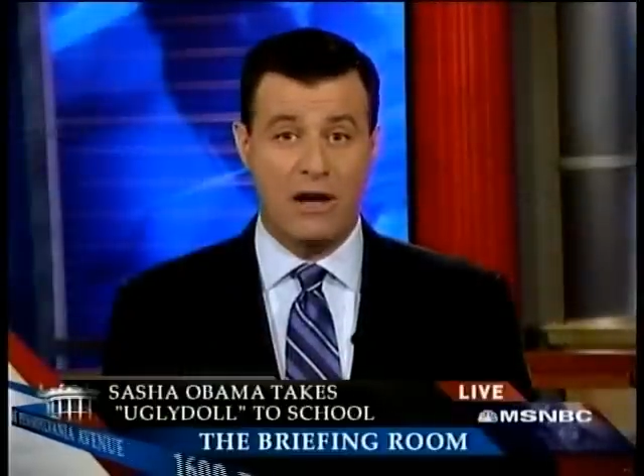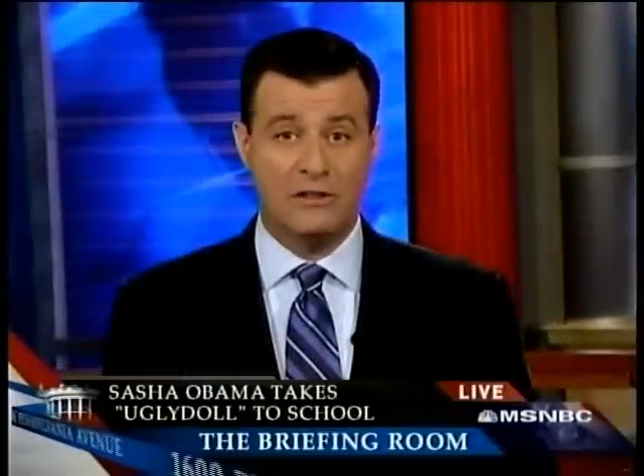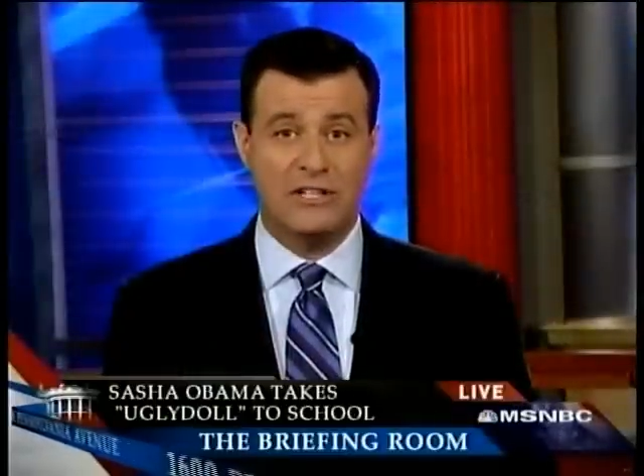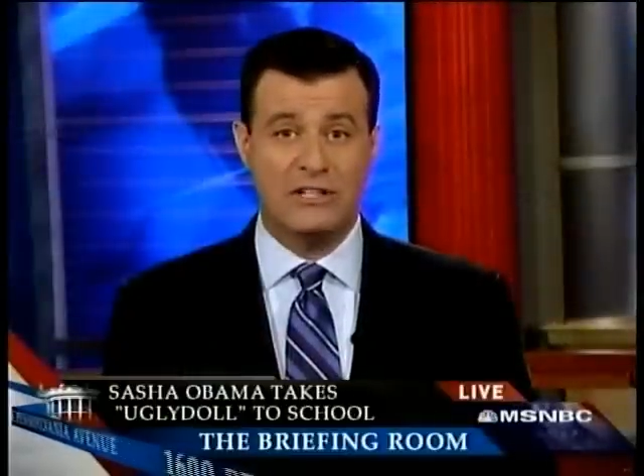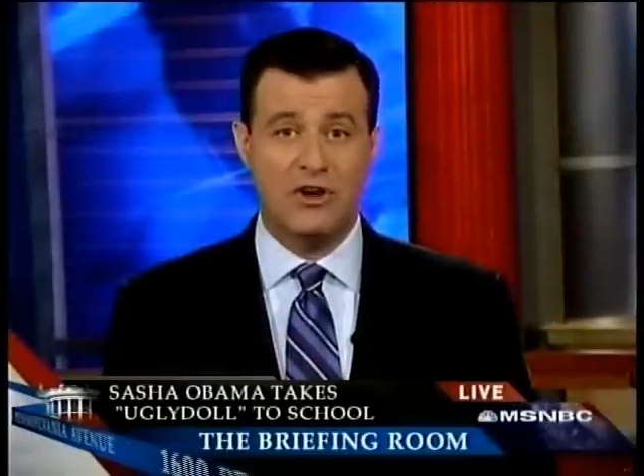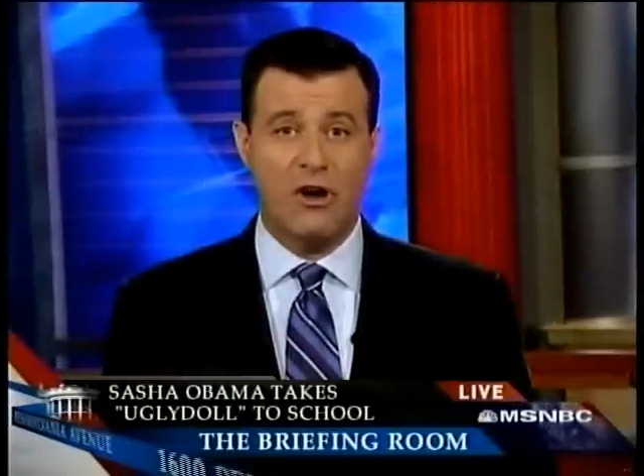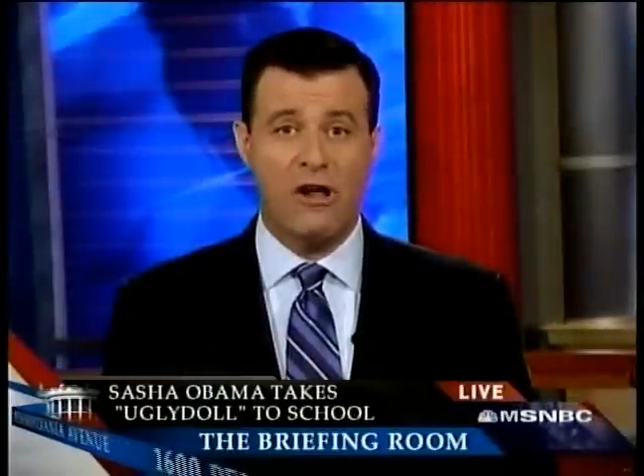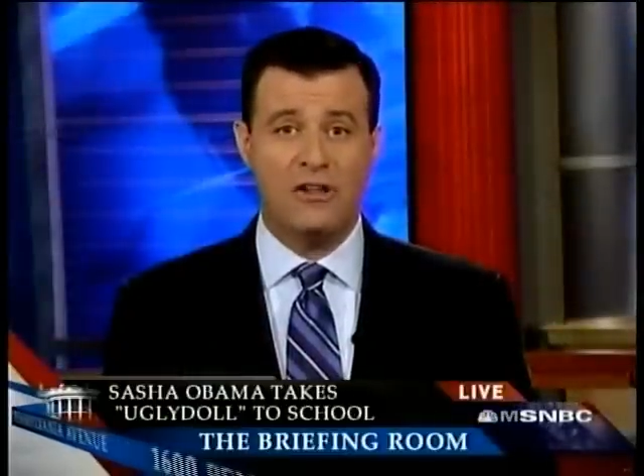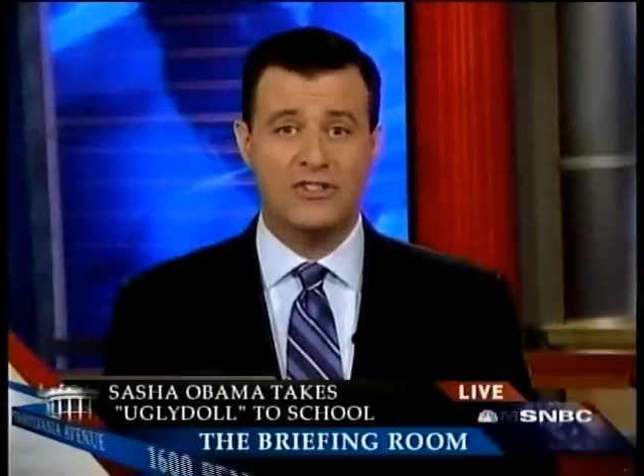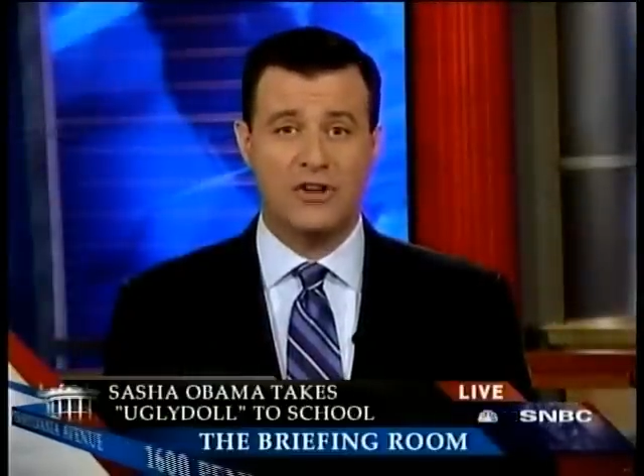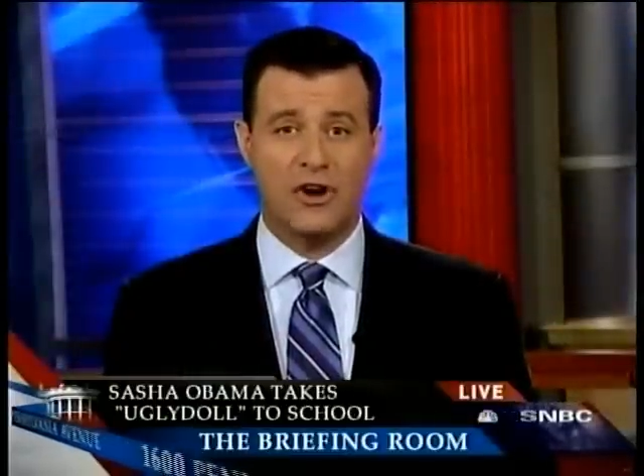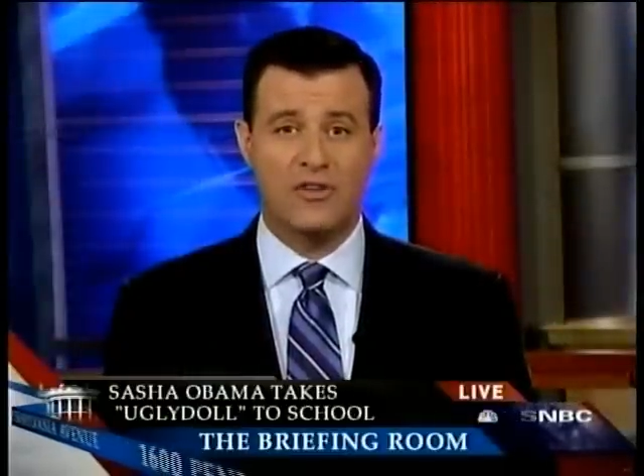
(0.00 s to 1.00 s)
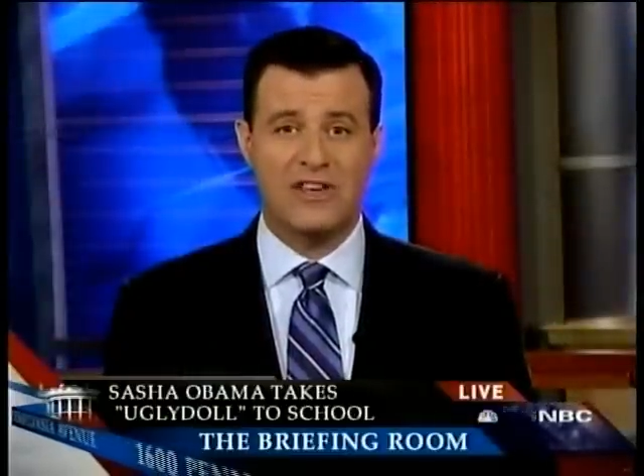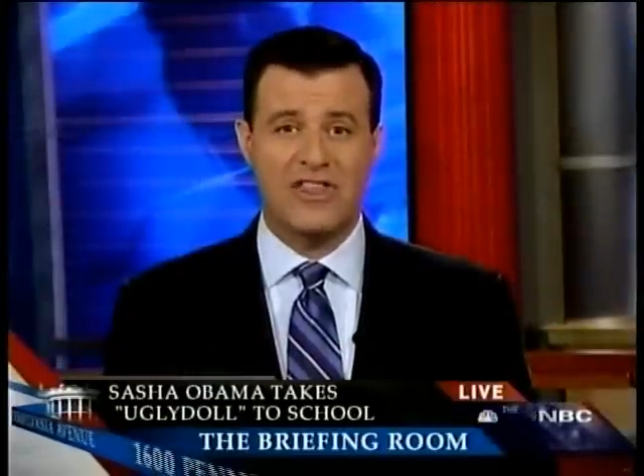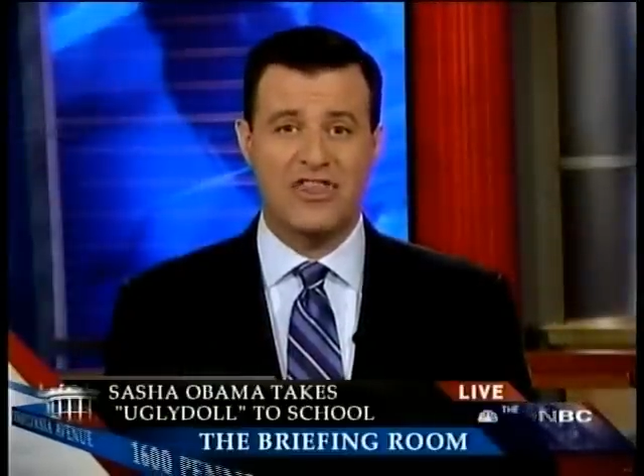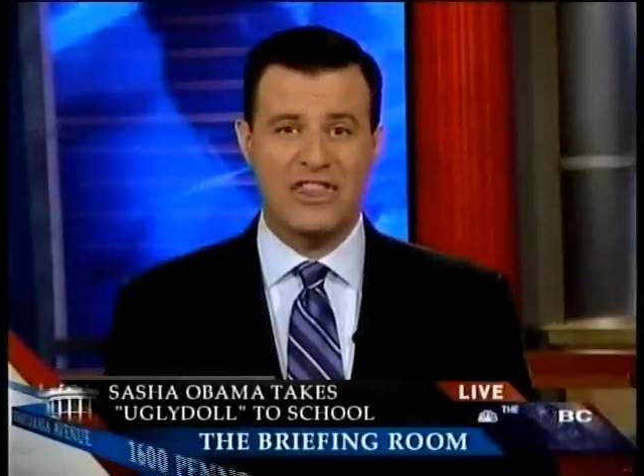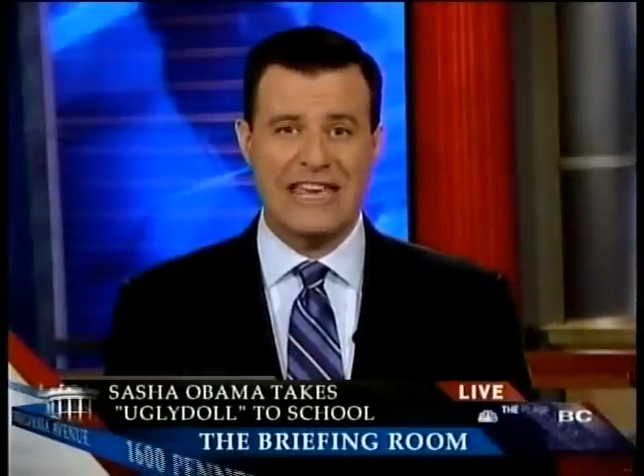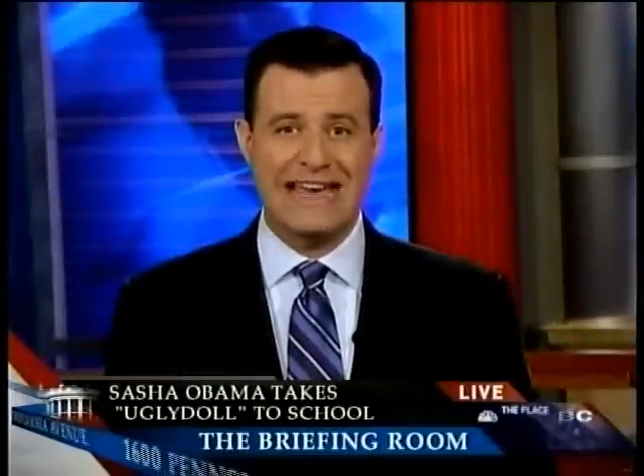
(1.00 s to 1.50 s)
Ugly dolls are the,
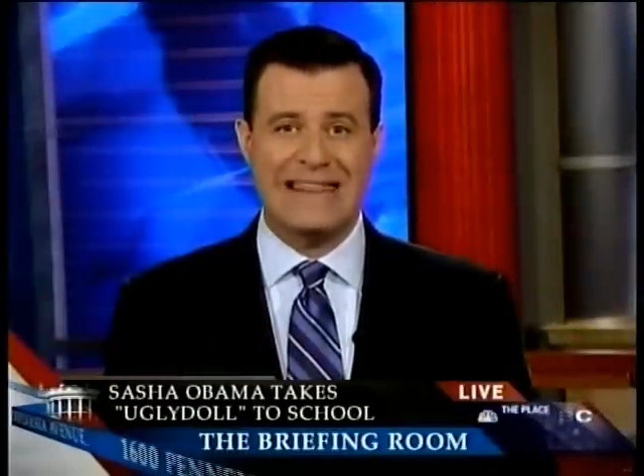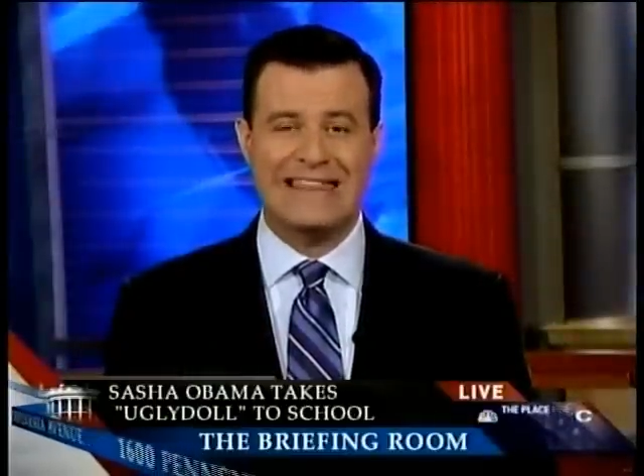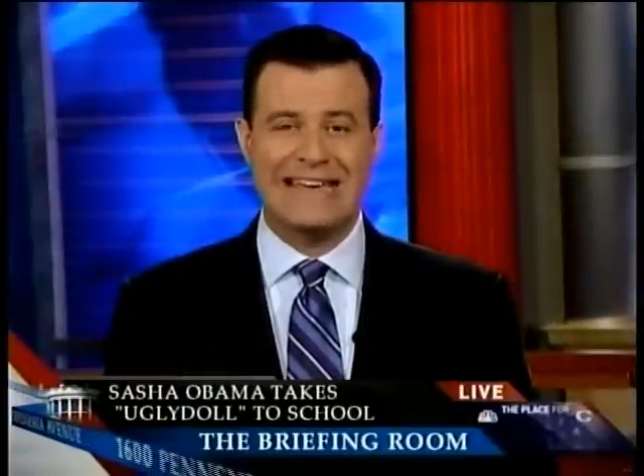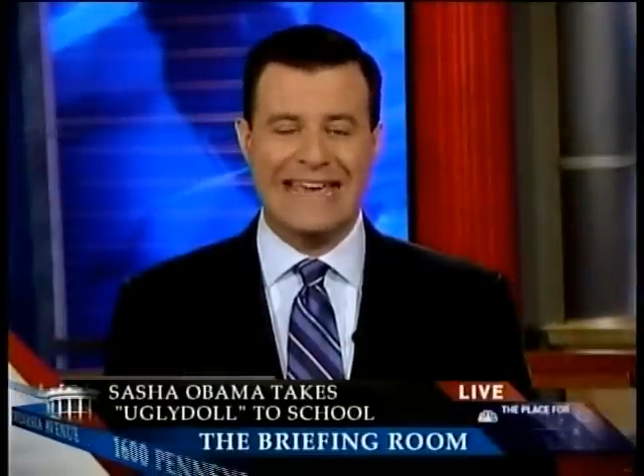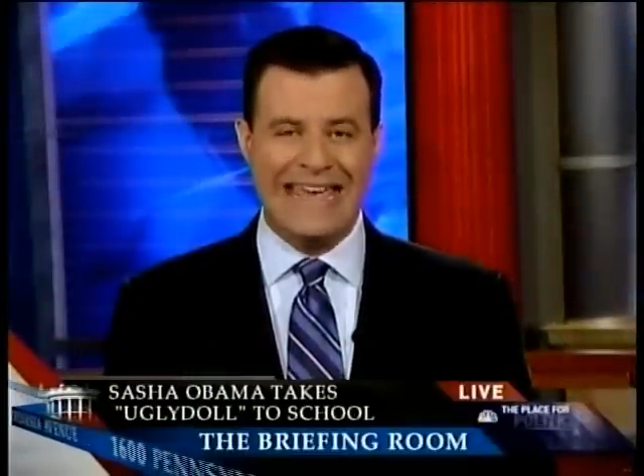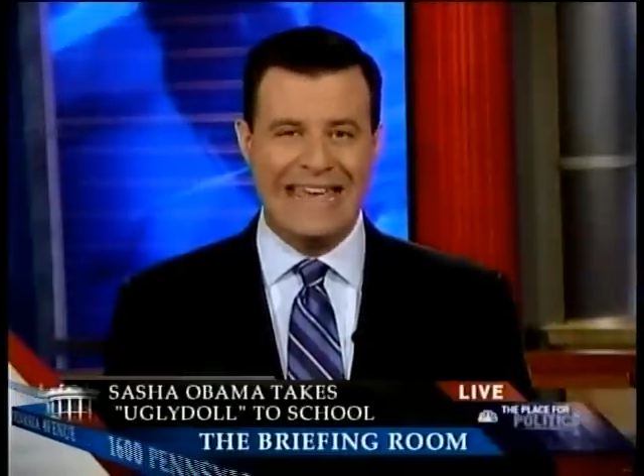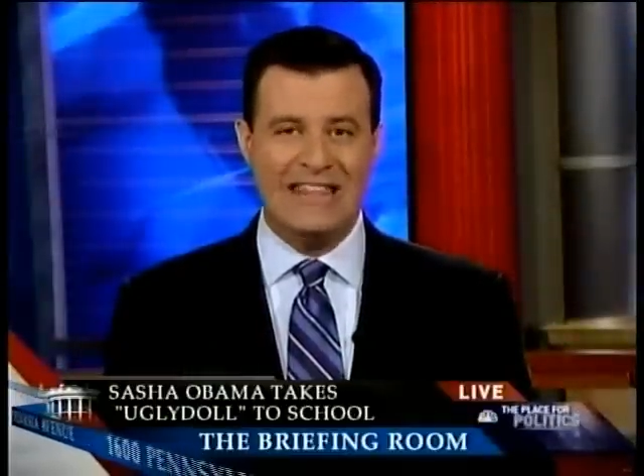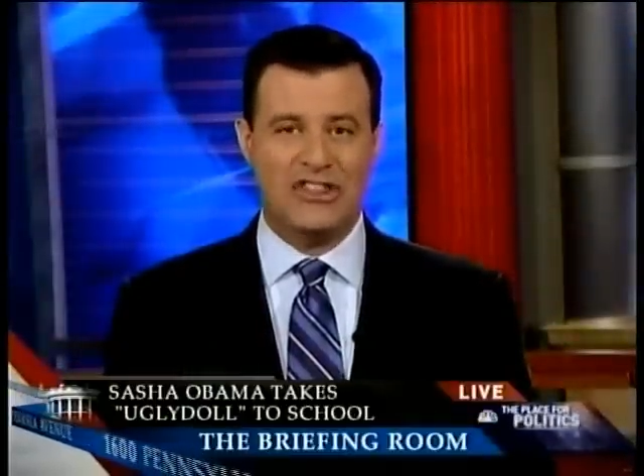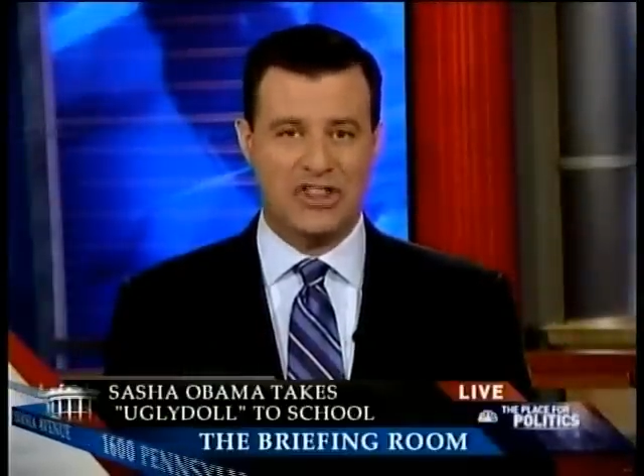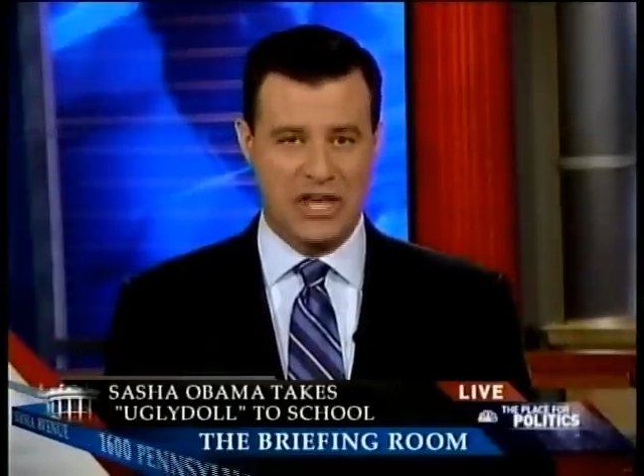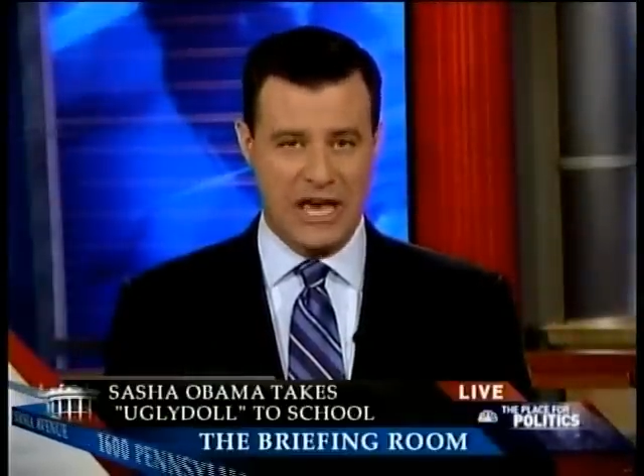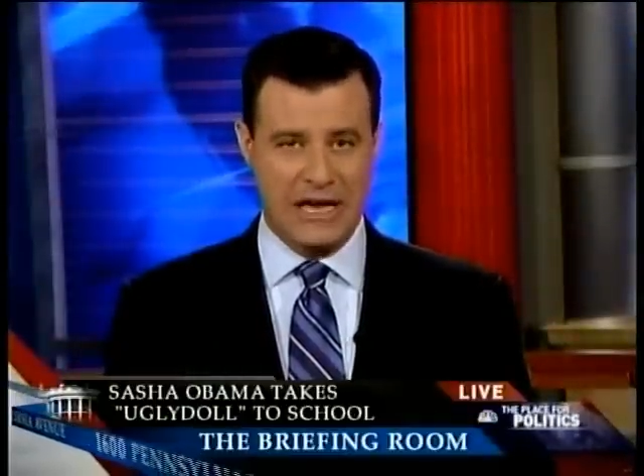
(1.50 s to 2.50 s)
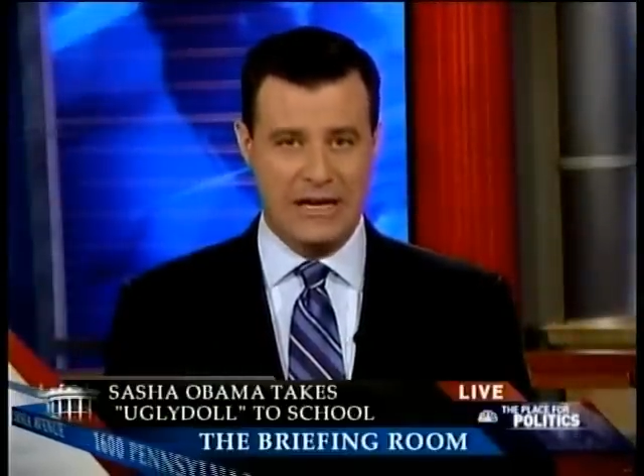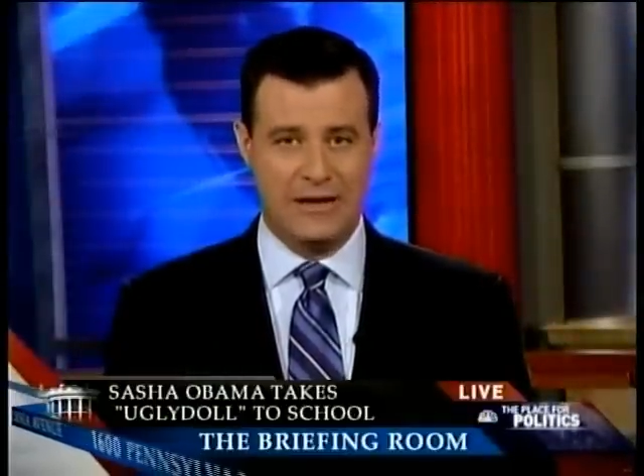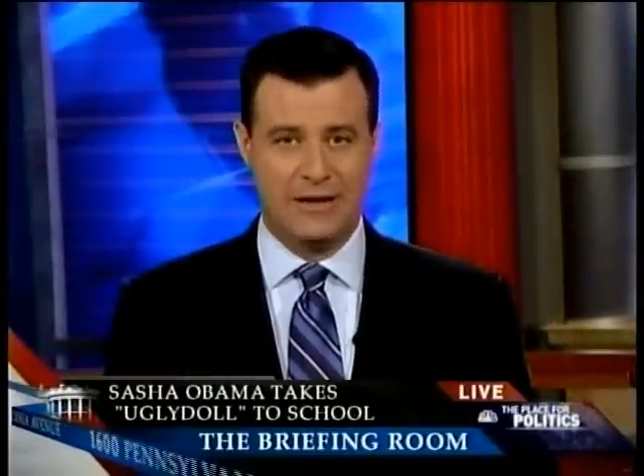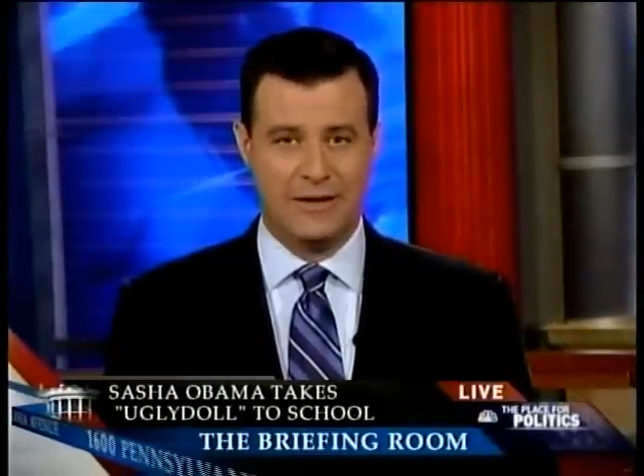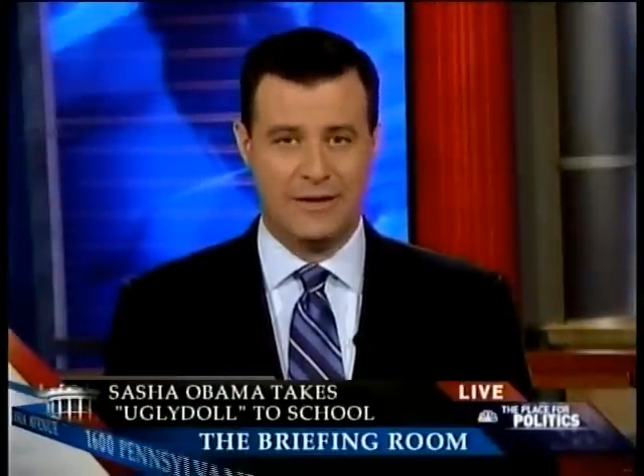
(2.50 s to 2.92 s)
th the in thing